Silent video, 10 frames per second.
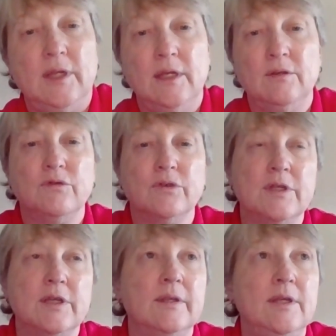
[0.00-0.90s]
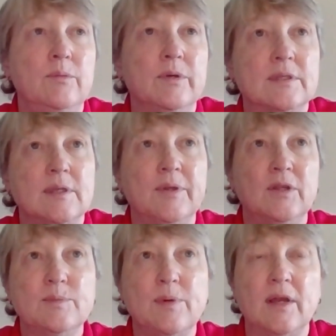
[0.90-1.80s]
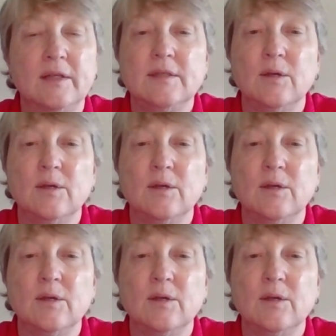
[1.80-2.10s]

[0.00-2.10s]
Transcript: in fertility with some of those products.